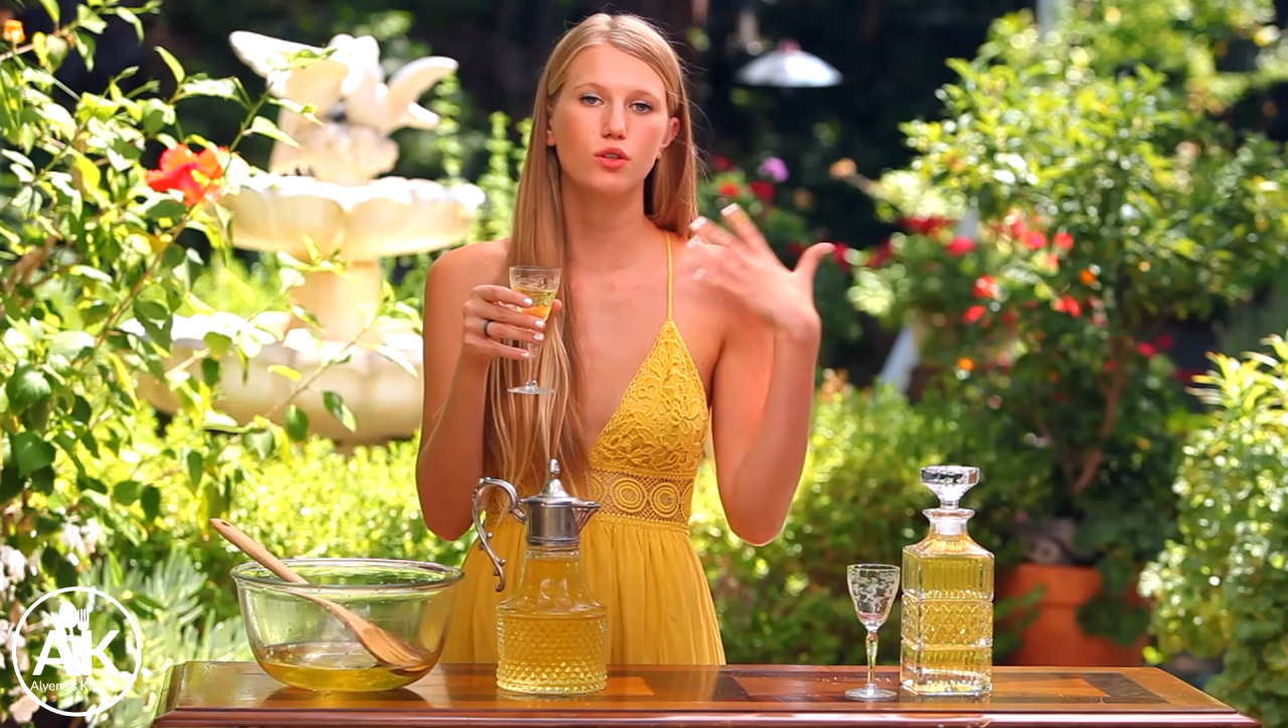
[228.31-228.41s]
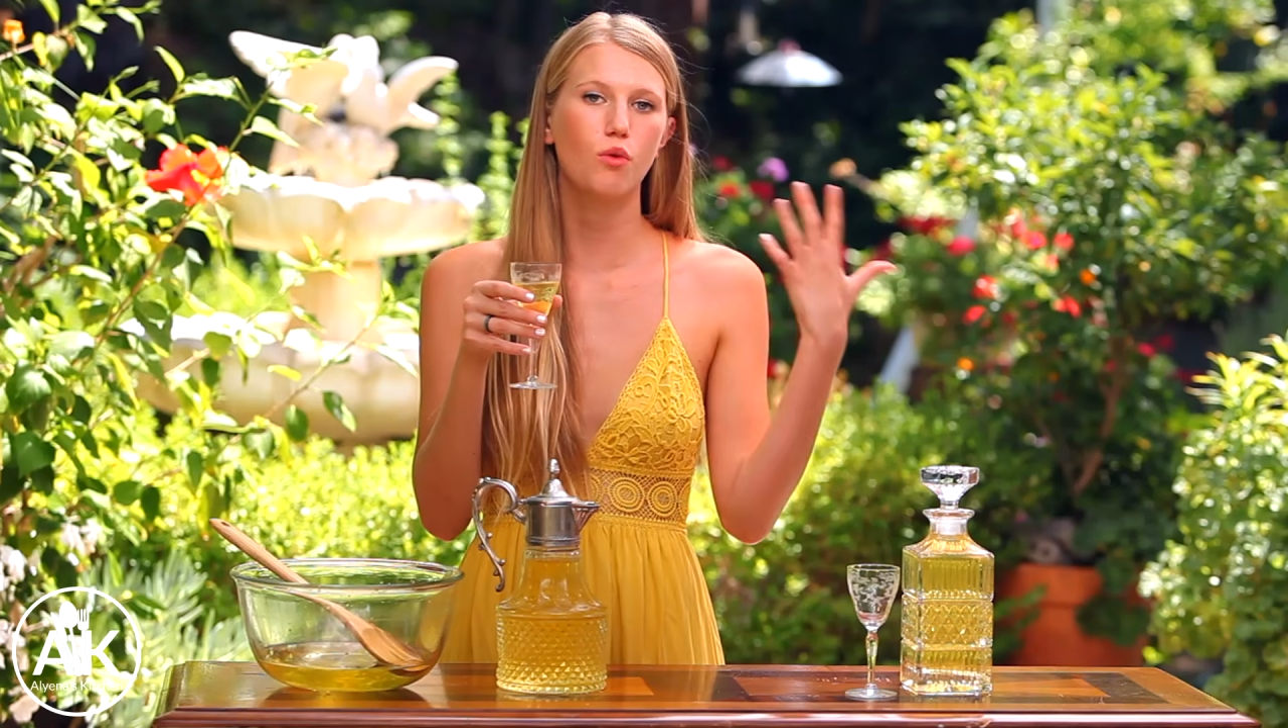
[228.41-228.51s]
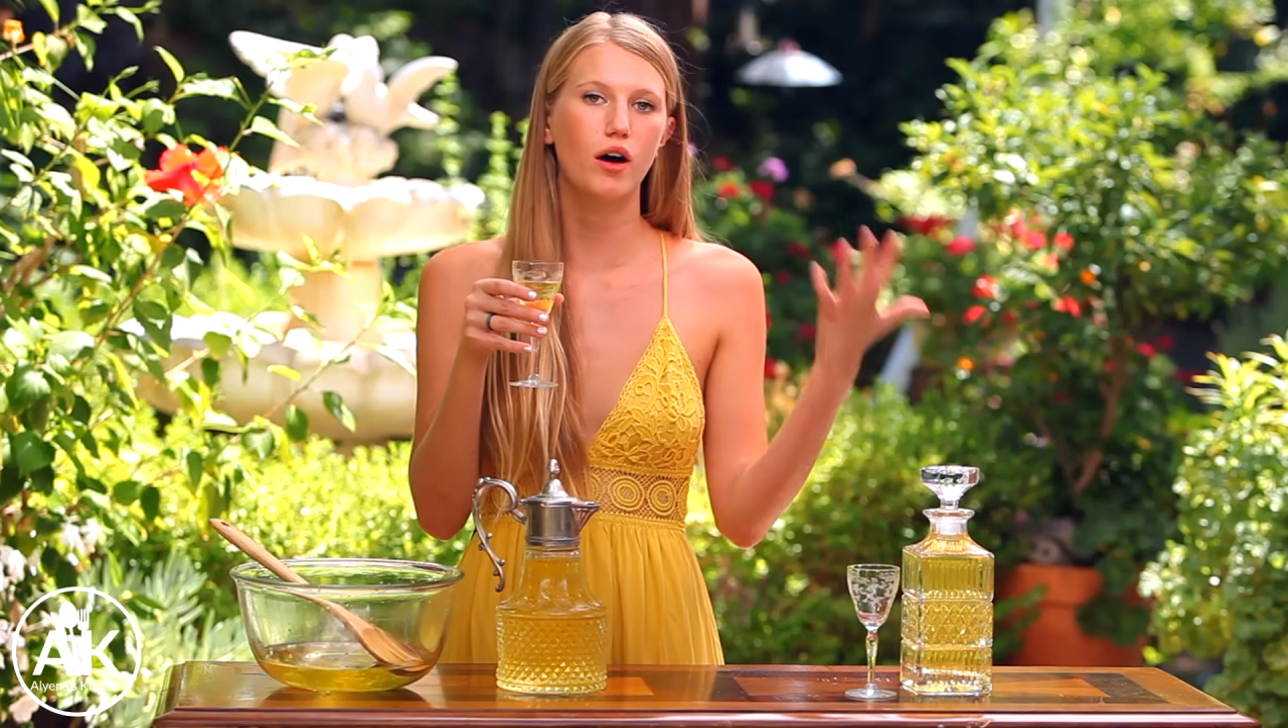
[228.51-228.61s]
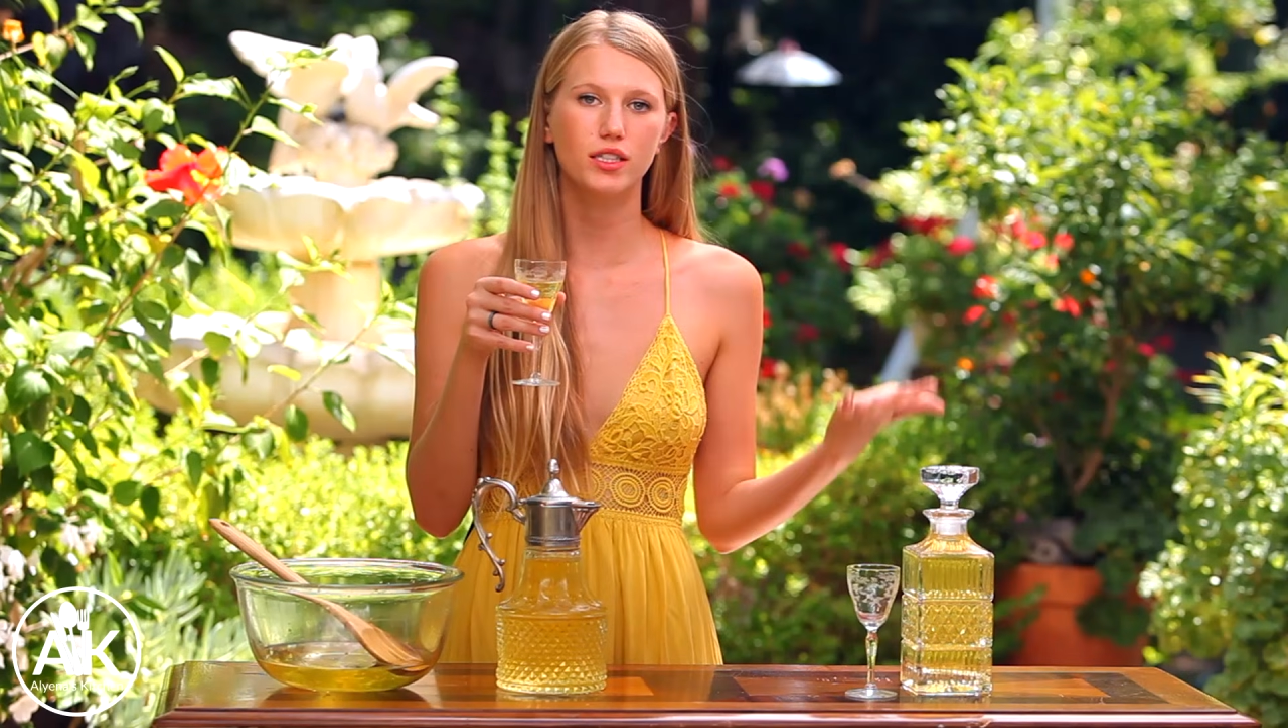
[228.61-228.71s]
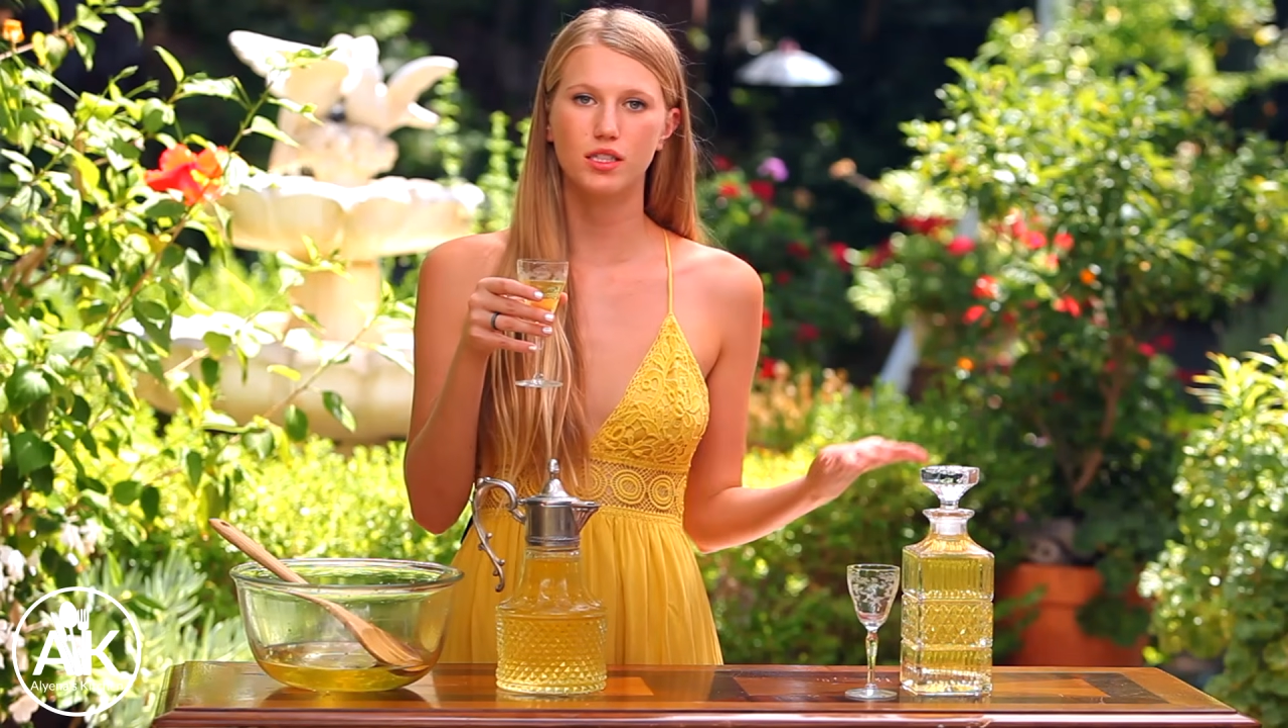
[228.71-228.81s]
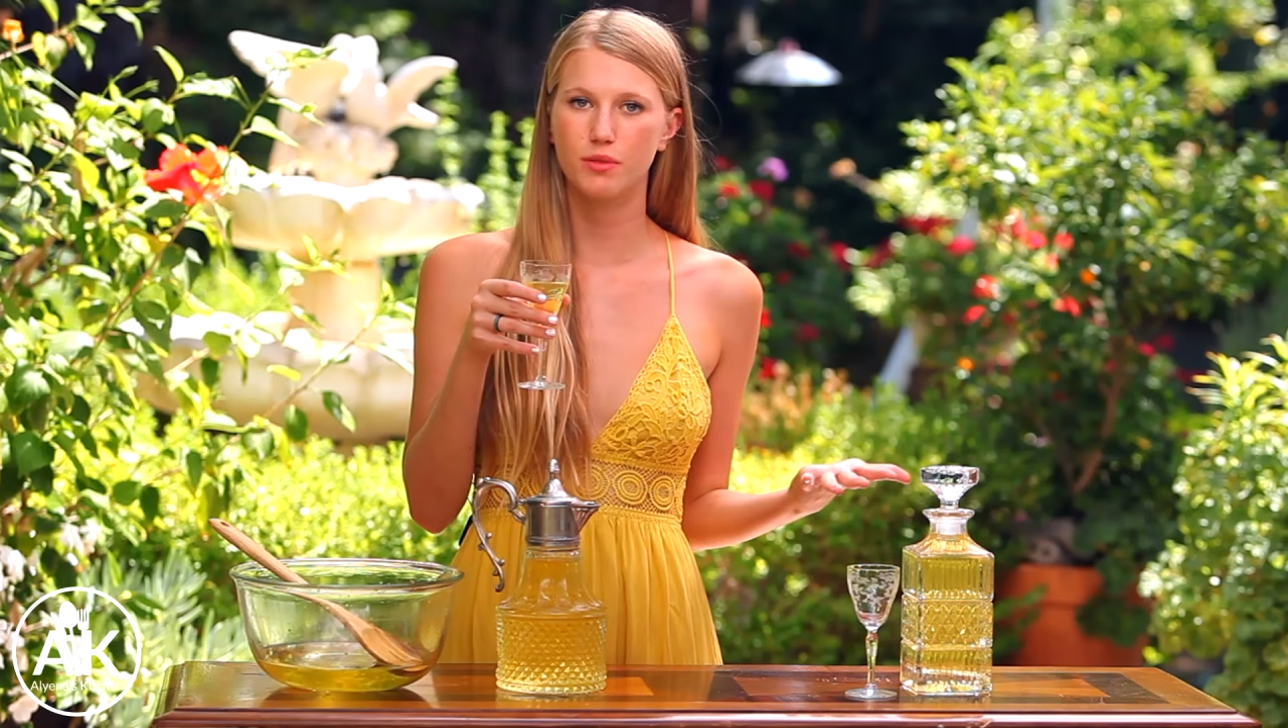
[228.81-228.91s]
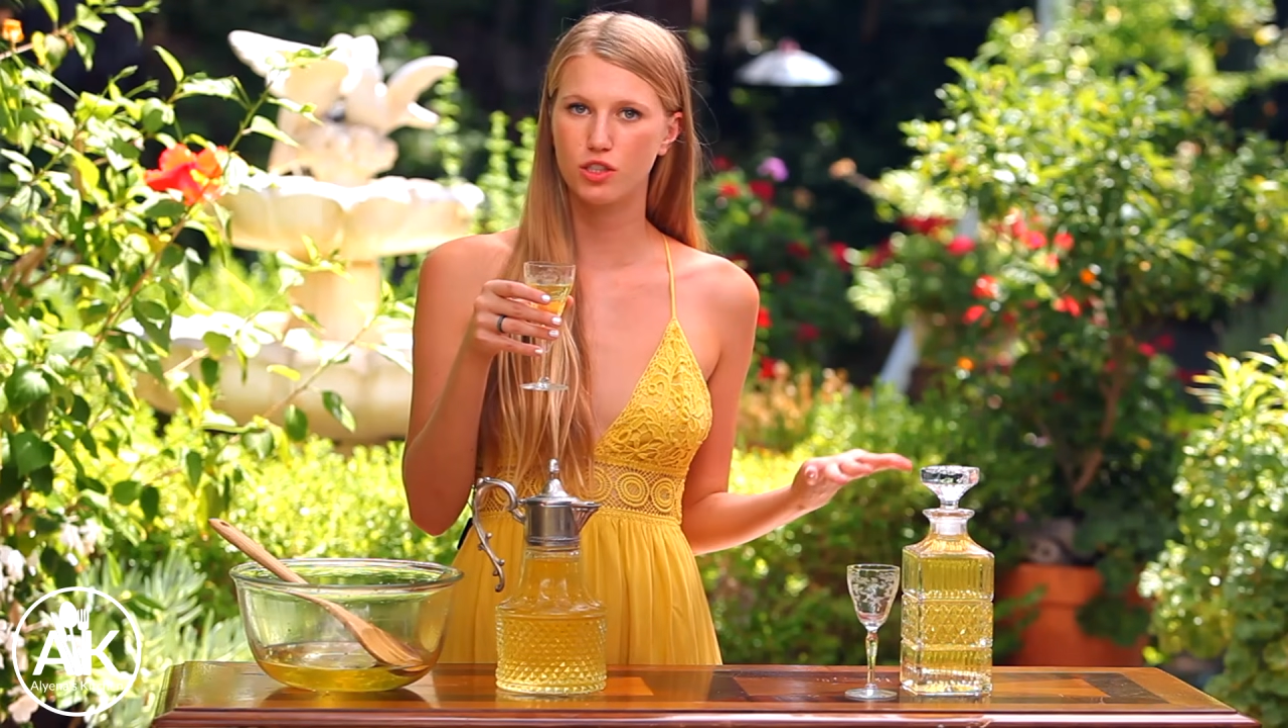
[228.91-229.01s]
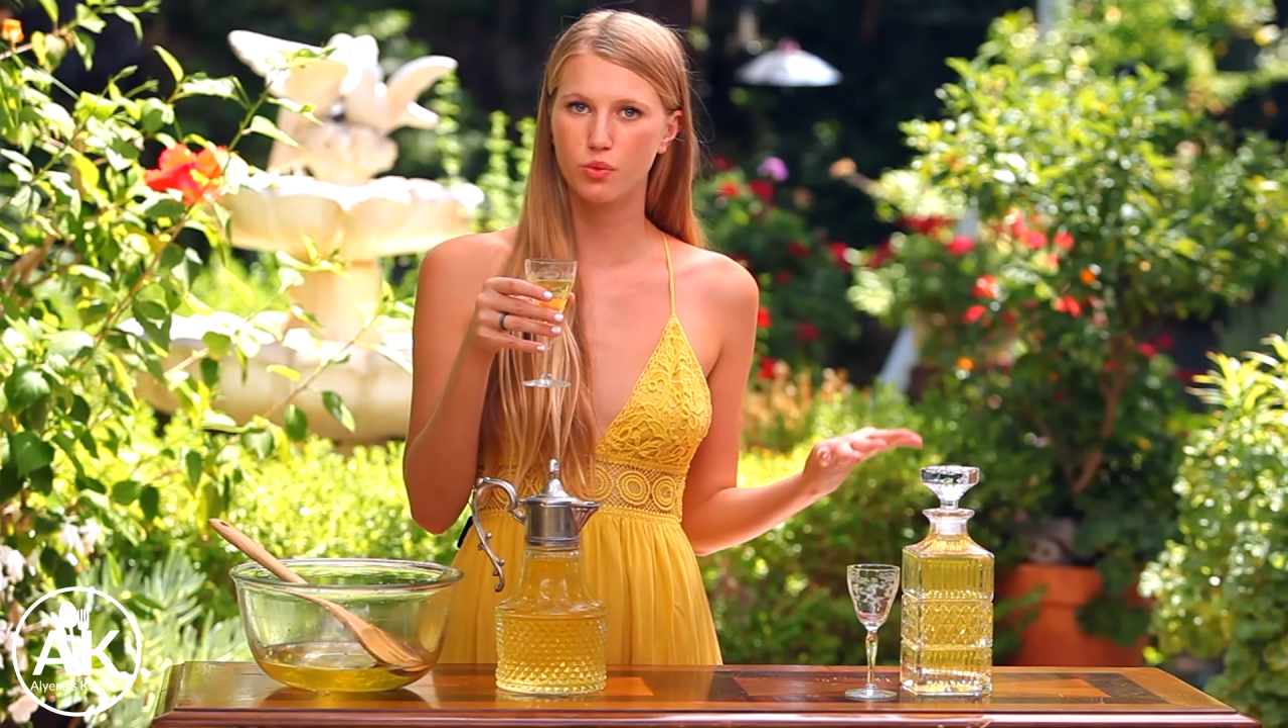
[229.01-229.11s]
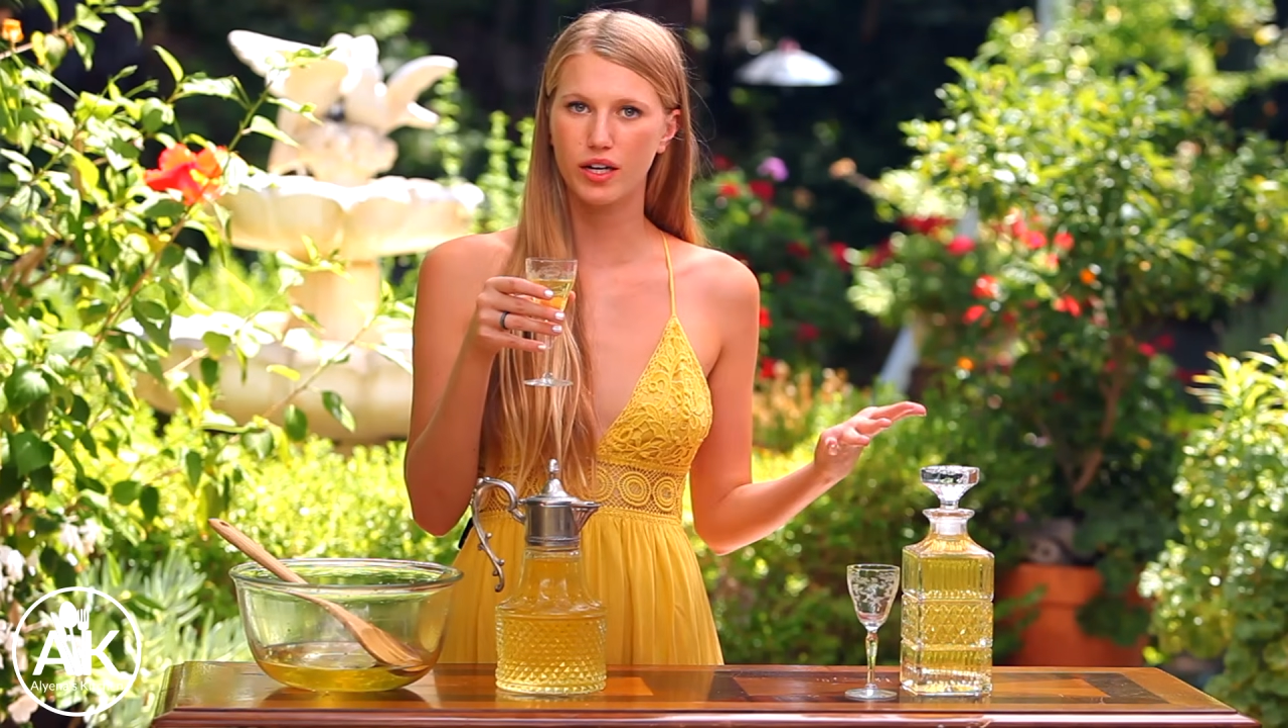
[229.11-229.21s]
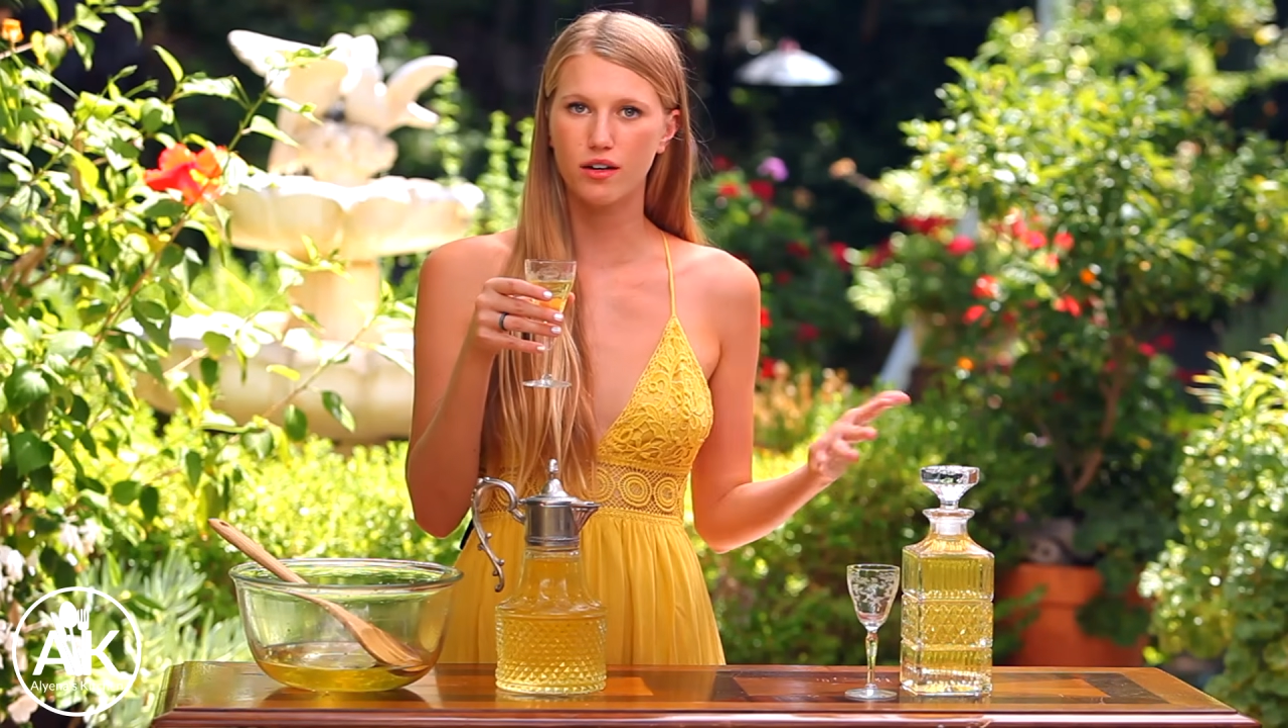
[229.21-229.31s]
want it to be
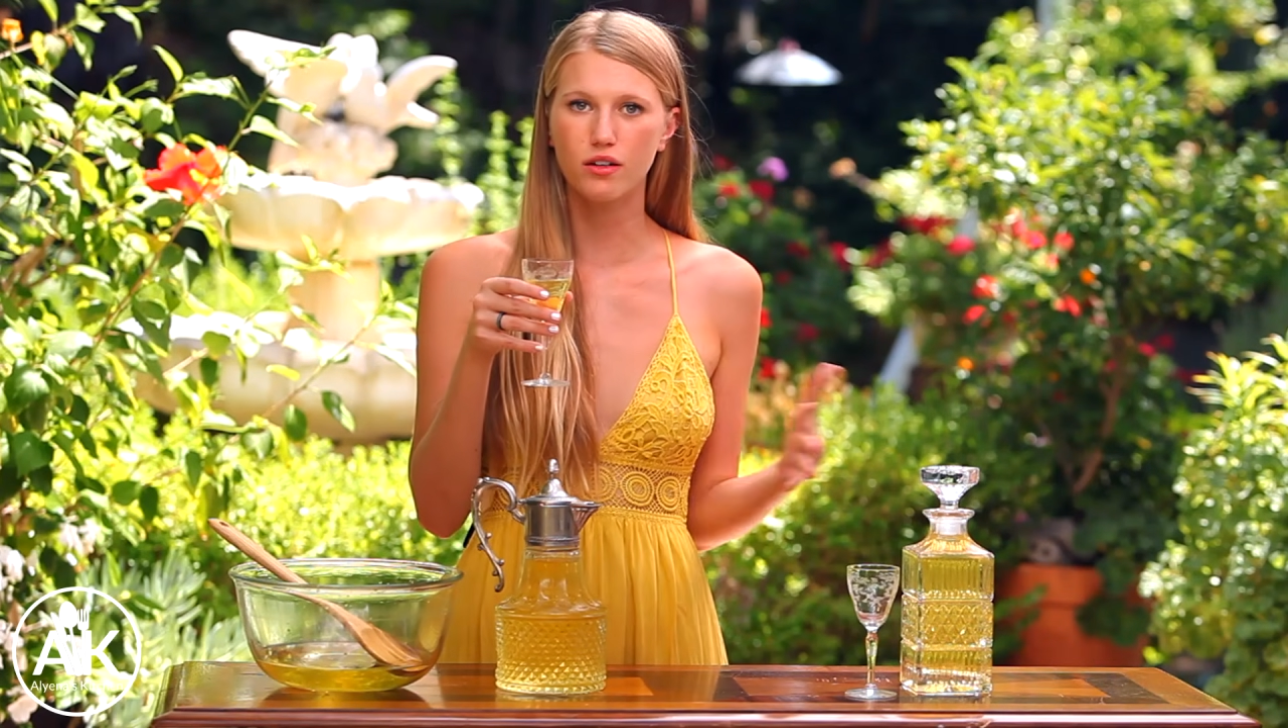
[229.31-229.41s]
sweeter,